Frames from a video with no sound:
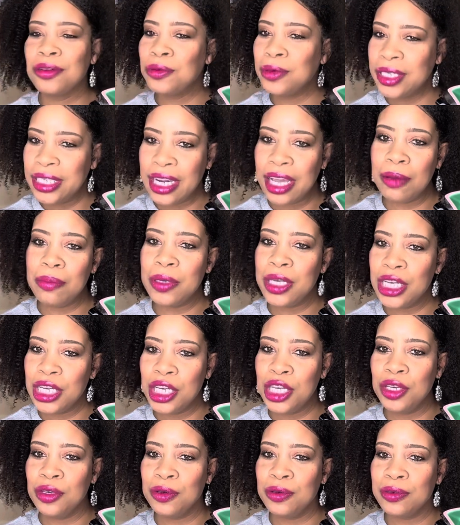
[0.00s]
wouldn't that be
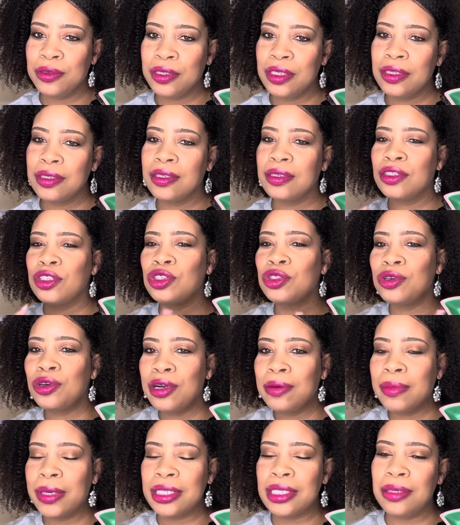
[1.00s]
cute?
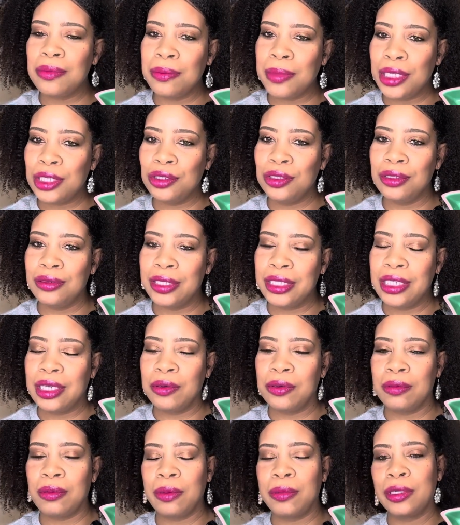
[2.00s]
Store my some of my jewelry in there
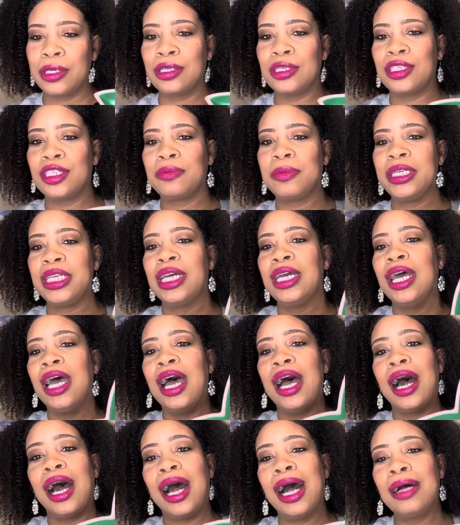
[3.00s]
with my pearls. But
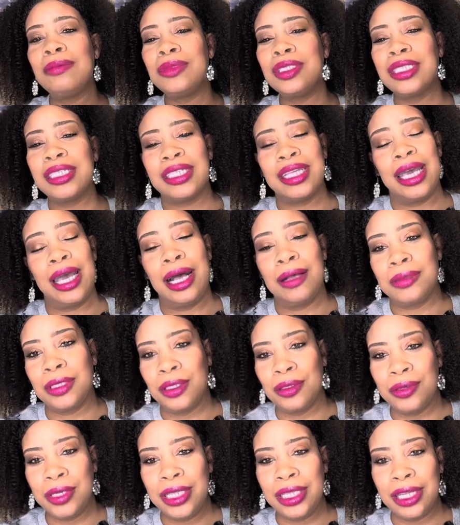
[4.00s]
I'm just
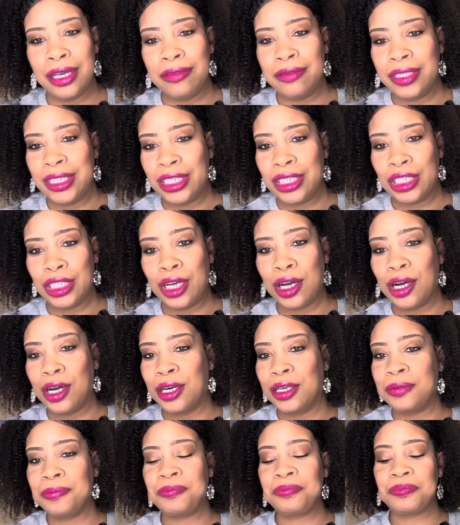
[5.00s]
absolutely loving this,
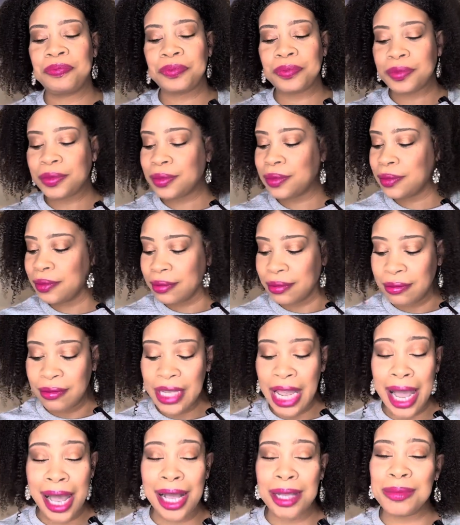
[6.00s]
y'all.
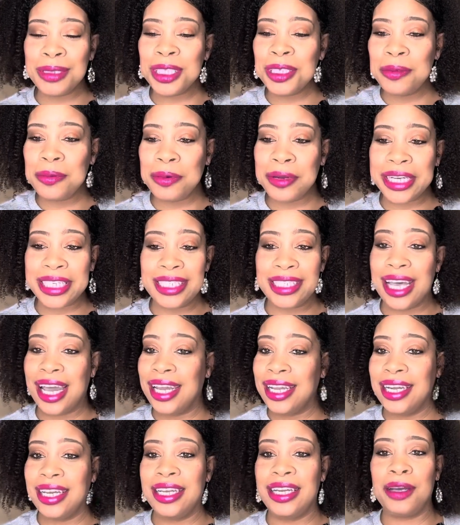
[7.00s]
I'm super
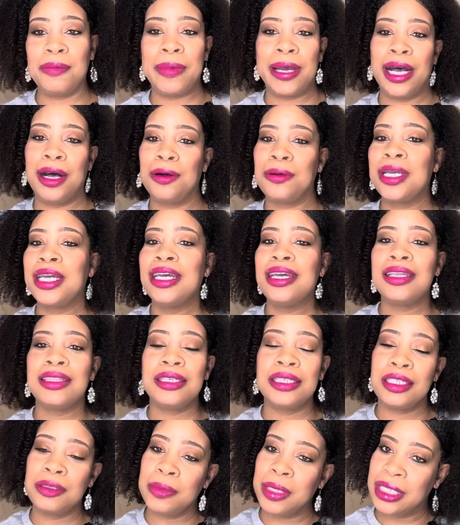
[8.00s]
excited about
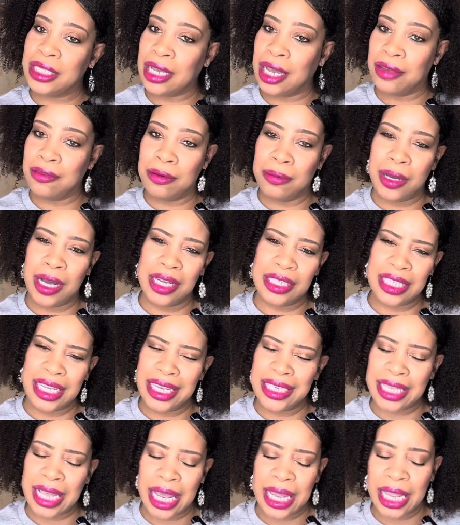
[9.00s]
this month's Ivy Box
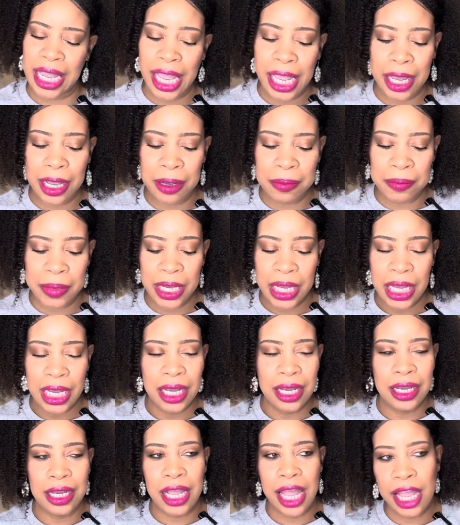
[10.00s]
as I am
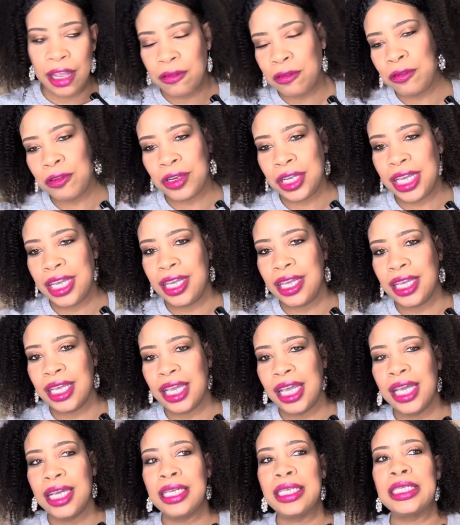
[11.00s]
every
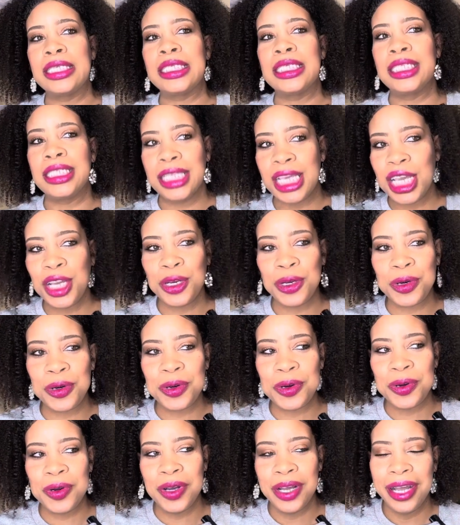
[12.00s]

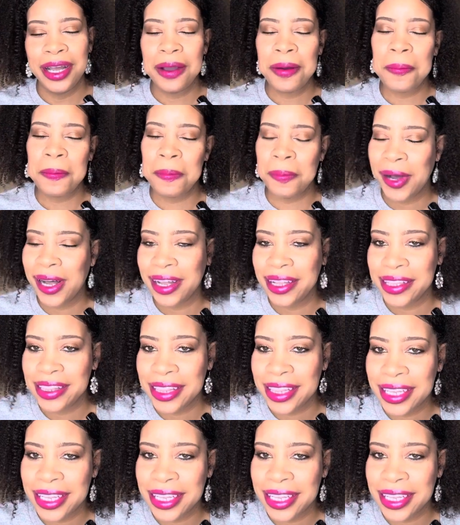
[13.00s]
single month.